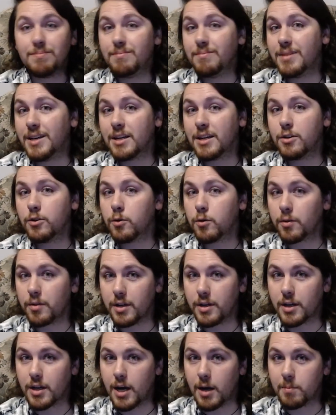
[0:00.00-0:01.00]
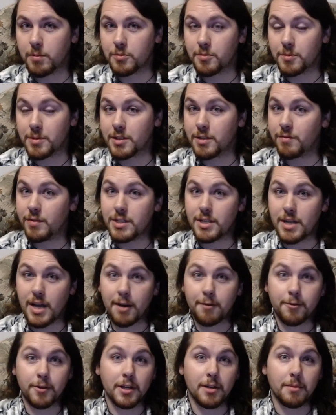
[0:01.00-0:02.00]
ignore the accomplishments of these
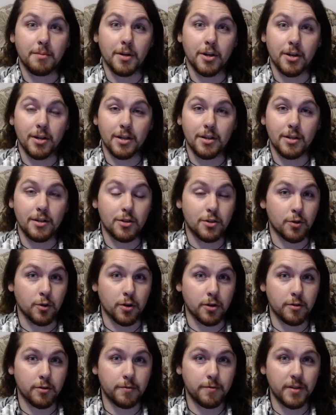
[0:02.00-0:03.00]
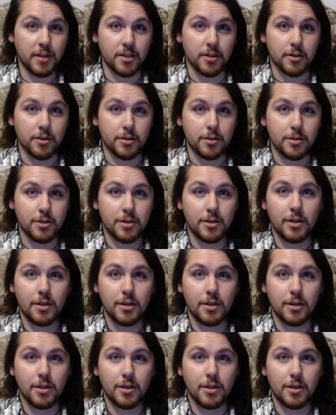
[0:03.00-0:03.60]
African American historical figures.